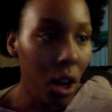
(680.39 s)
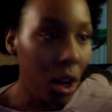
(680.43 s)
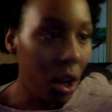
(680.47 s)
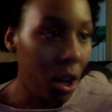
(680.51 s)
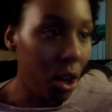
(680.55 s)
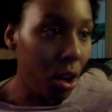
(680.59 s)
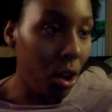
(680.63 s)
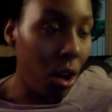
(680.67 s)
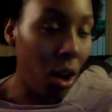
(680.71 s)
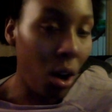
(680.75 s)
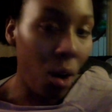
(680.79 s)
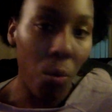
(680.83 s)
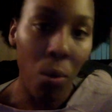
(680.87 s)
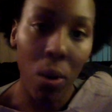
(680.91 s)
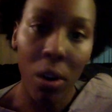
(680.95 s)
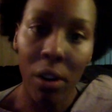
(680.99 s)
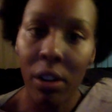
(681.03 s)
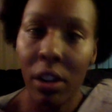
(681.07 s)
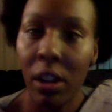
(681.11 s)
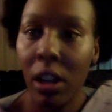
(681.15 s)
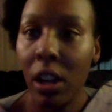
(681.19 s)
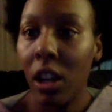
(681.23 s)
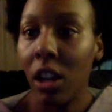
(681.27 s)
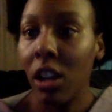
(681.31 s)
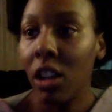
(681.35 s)

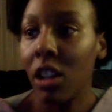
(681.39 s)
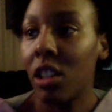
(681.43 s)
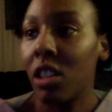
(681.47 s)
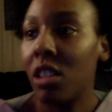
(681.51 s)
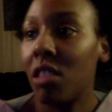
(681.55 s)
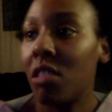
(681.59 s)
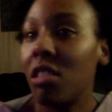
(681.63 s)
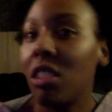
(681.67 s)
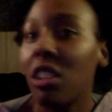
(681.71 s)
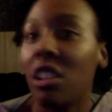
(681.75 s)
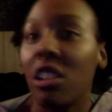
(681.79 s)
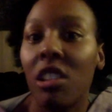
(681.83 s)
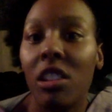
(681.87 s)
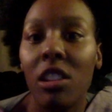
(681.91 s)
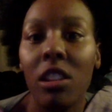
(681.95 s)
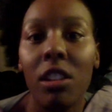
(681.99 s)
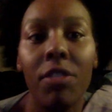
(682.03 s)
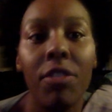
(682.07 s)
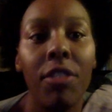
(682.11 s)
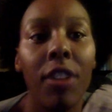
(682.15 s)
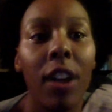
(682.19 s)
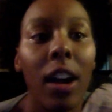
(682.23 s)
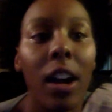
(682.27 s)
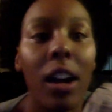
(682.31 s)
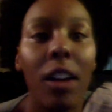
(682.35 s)
working
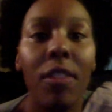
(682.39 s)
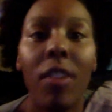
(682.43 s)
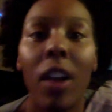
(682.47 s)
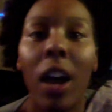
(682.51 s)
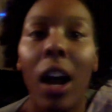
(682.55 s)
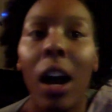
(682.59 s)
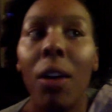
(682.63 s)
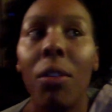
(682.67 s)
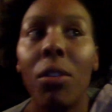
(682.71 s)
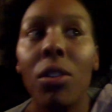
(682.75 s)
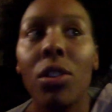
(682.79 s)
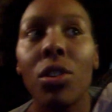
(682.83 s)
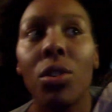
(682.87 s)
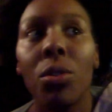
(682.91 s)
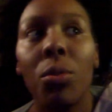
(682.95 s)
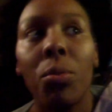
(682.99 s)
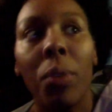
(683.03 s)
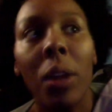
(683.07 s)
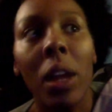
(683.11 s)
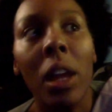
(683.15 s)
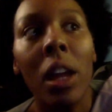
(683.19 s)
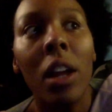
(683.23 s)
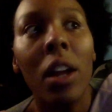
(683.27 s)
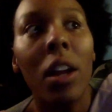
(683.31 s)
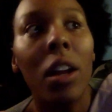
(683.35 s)
65 hours a
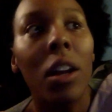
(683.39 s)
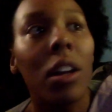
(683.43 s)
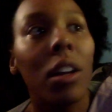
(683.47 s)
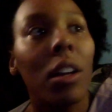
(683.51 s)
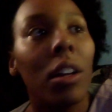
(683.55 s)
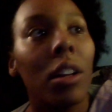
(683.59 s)
week,